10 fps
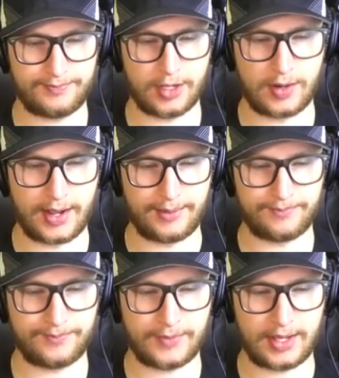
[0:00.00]
All right.
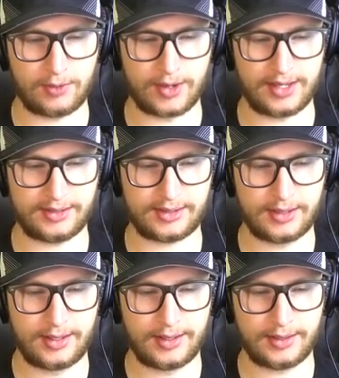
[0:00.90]
Anyways,
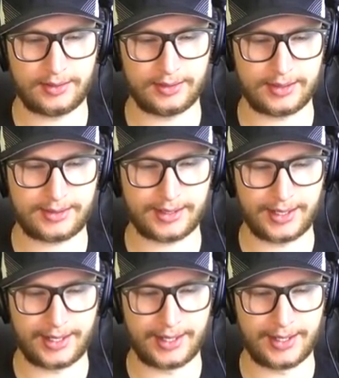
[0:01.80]
let's
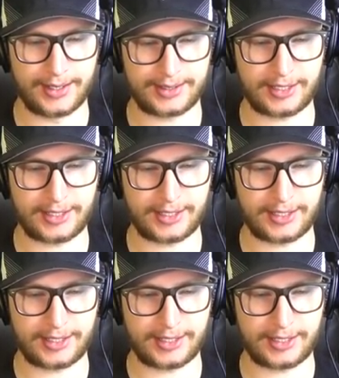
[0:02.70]
uh,